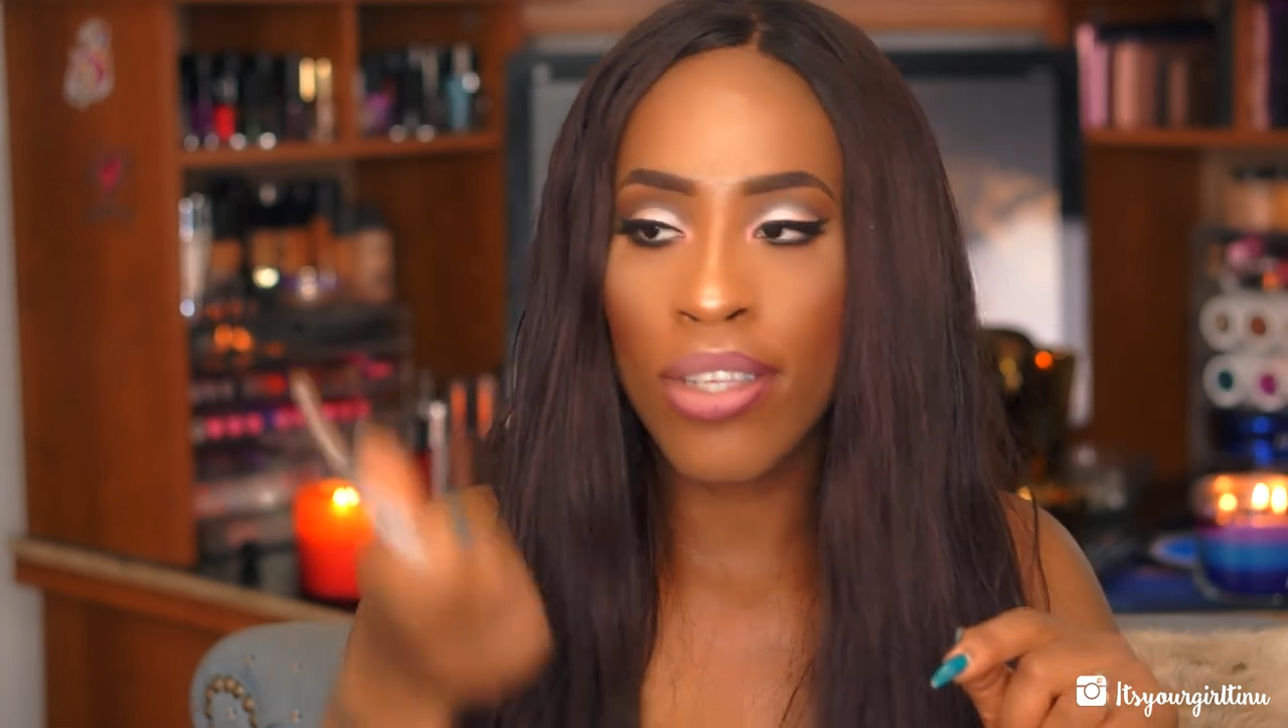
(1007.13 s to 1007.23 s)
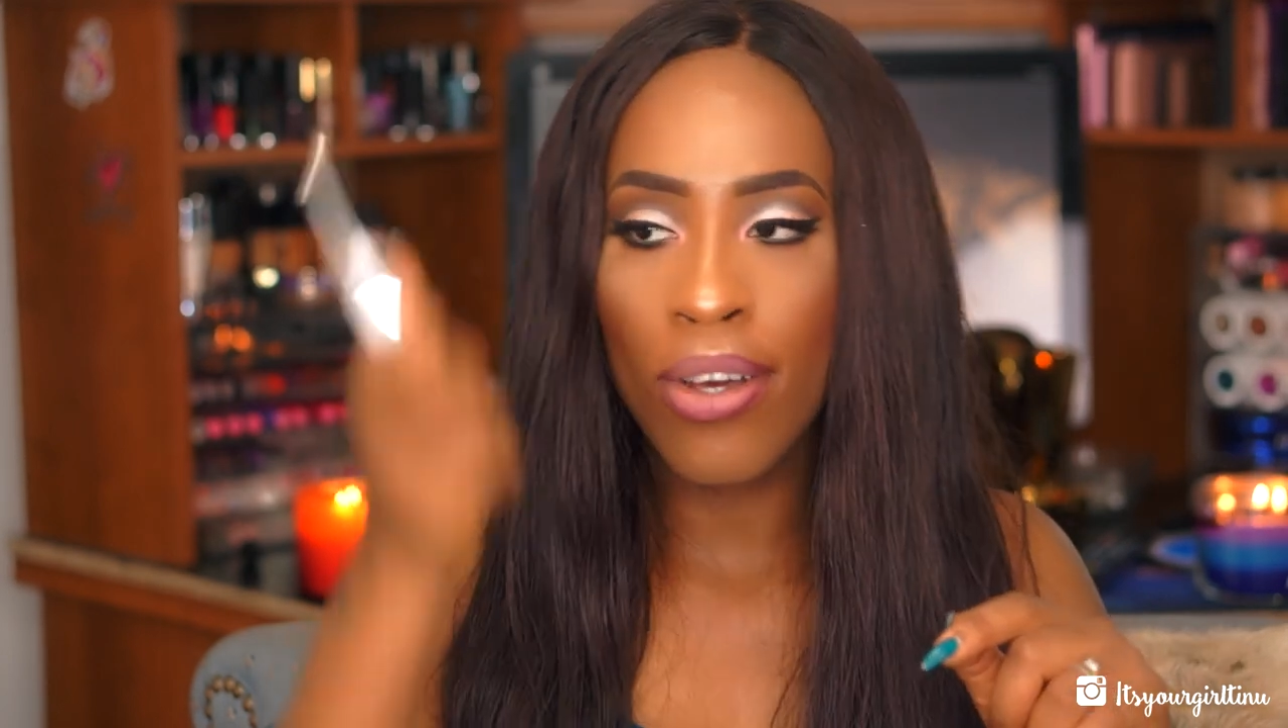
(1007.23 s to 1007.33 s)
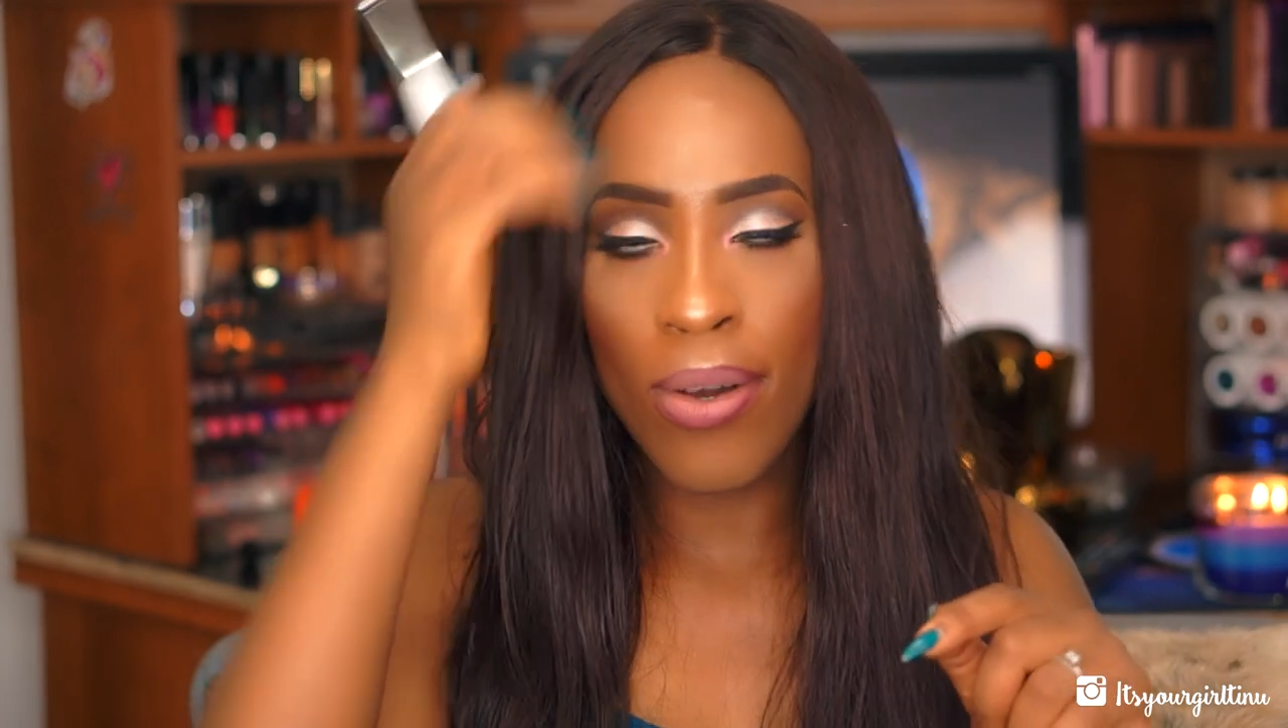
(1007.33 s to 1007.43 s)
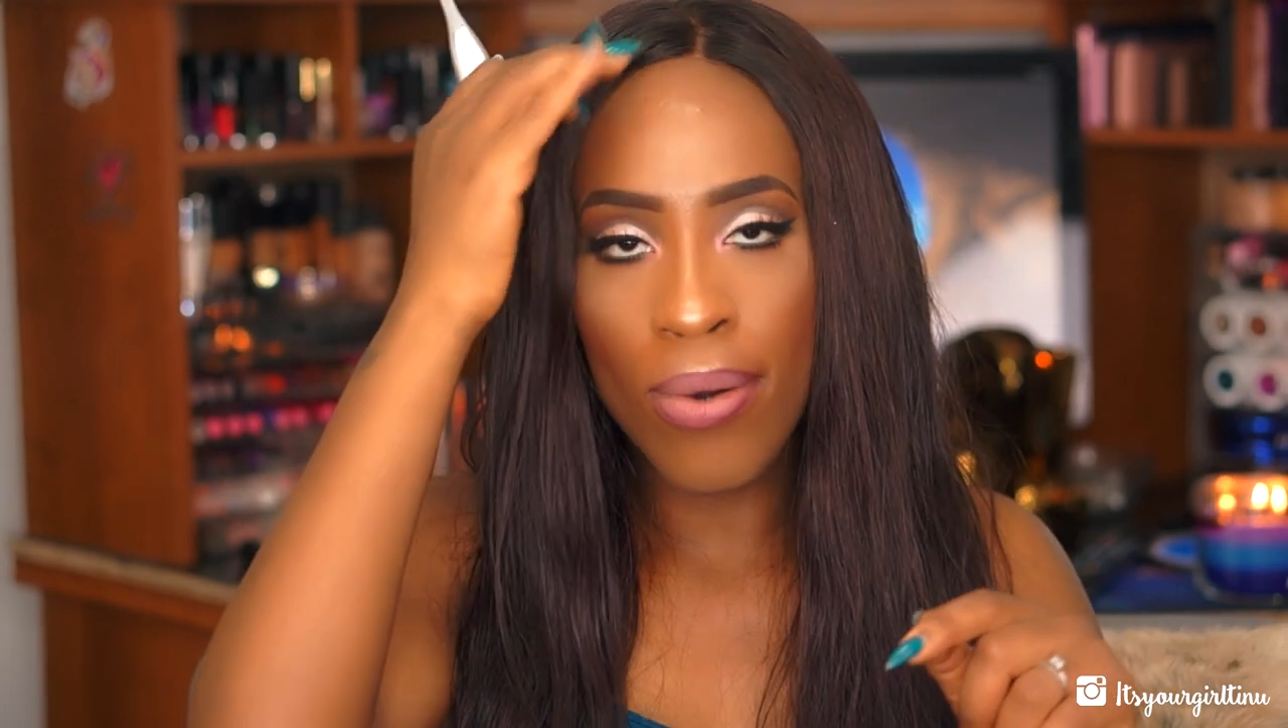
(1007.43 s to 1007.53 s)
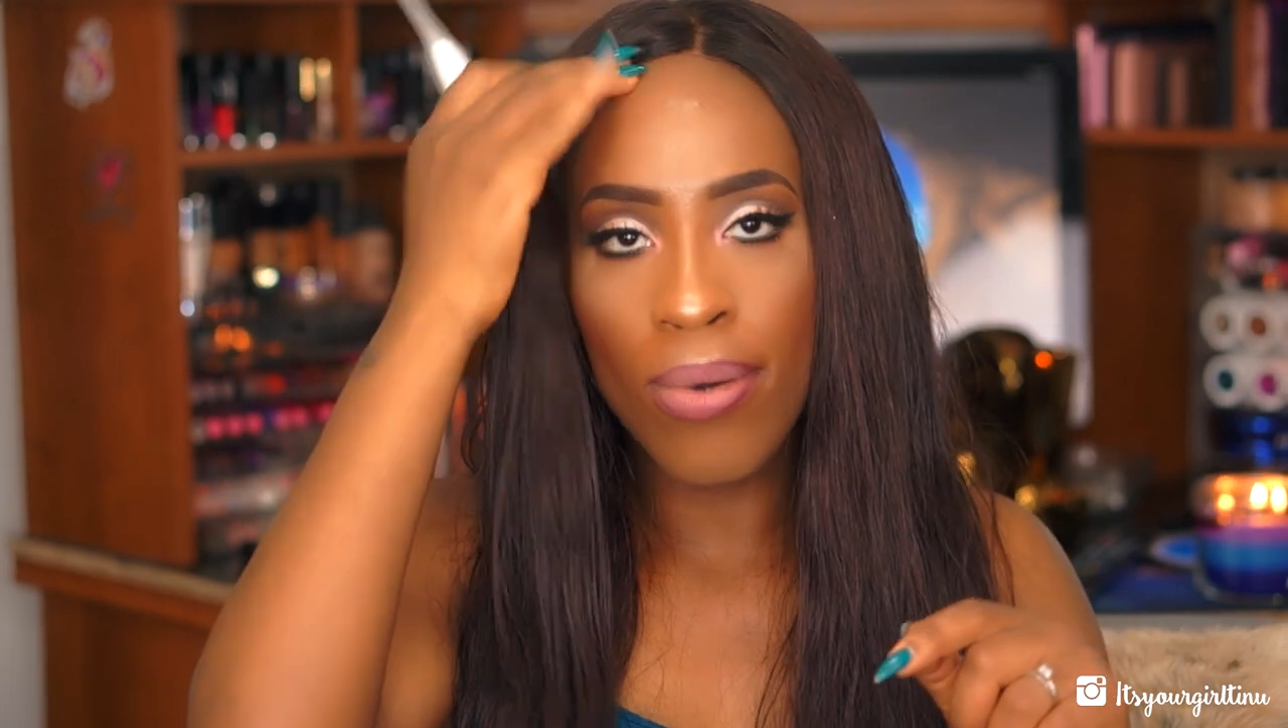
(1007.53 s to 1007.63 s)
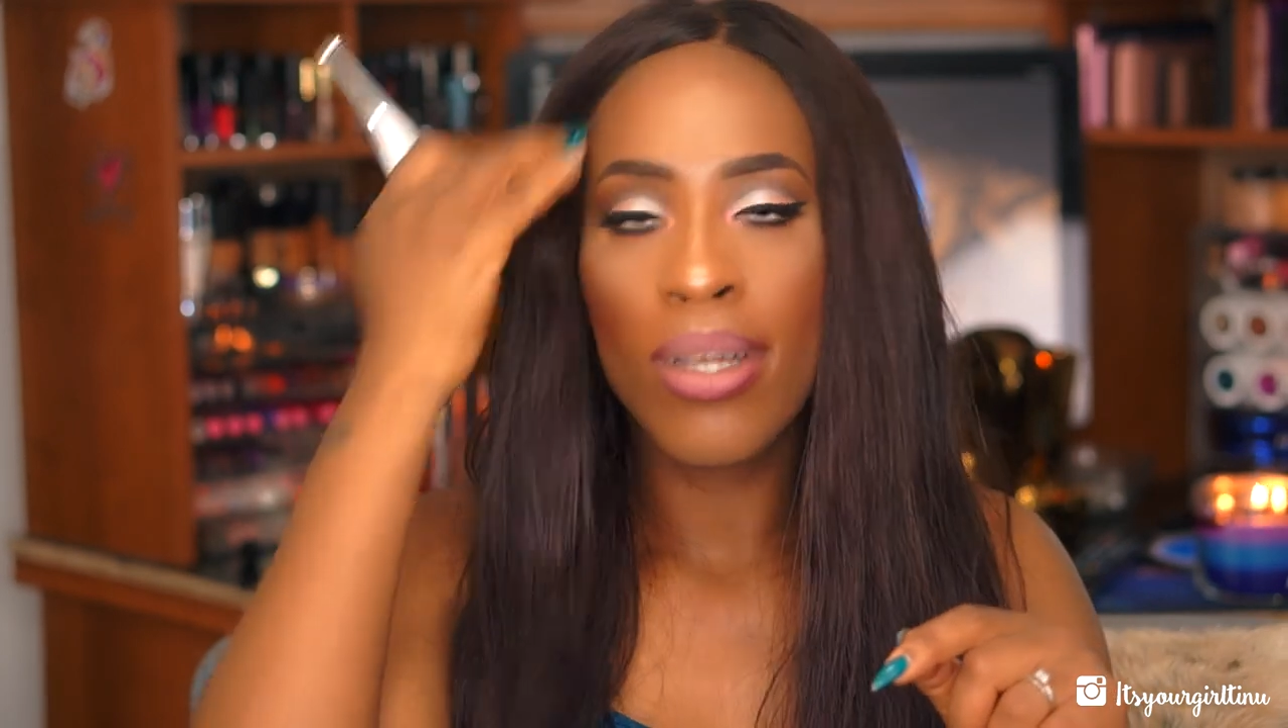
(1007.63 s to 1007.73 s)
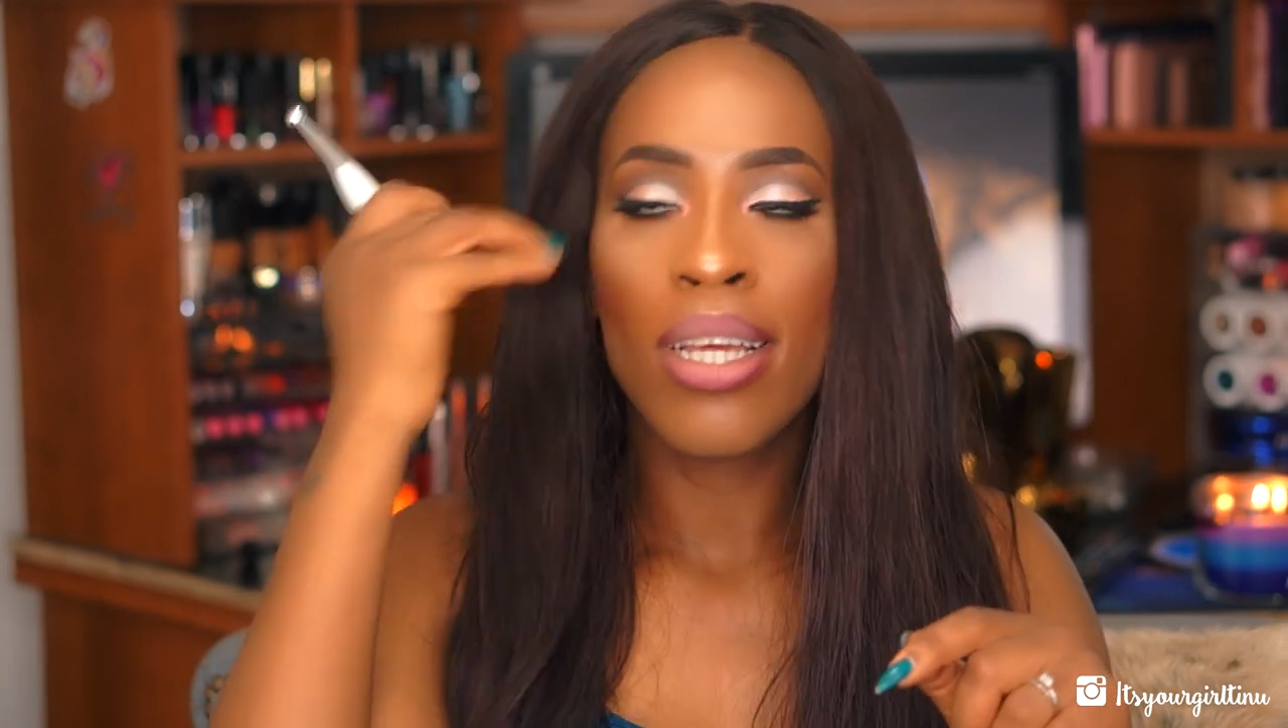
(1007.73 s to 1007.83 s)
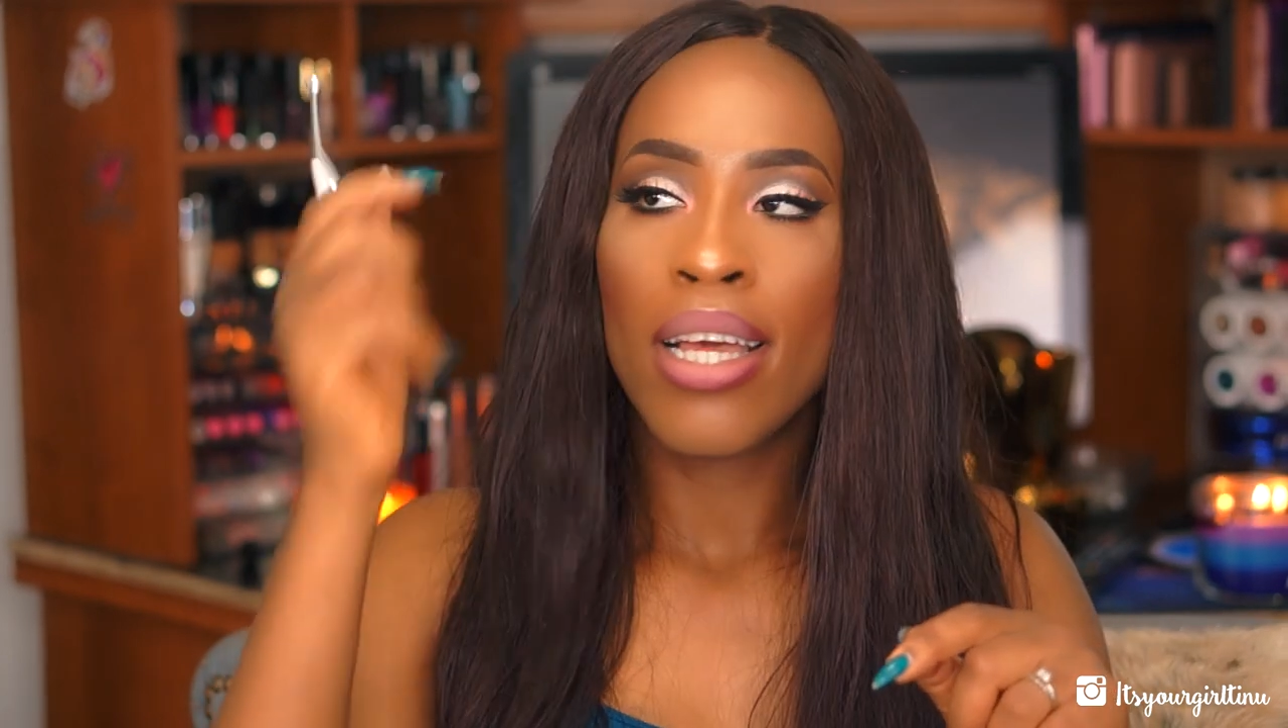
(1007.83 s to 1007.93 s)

so